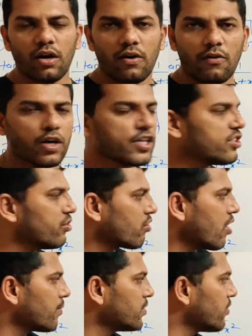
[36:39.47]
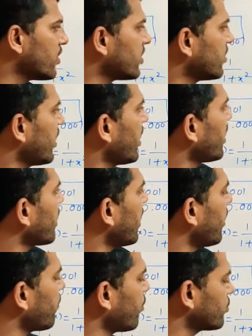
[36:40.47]
what is your observation? The
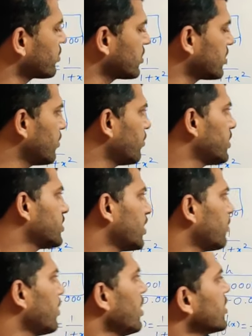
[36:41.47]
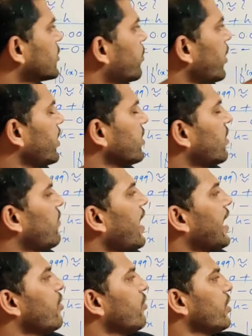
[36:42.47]
entire process remains same. Splitting the
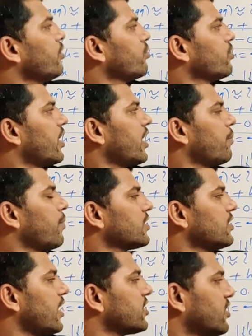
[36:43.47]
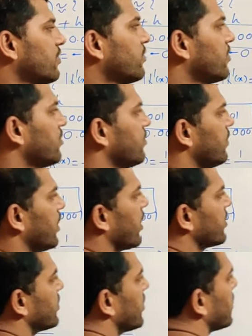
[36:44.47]
value into the A plus H, we can say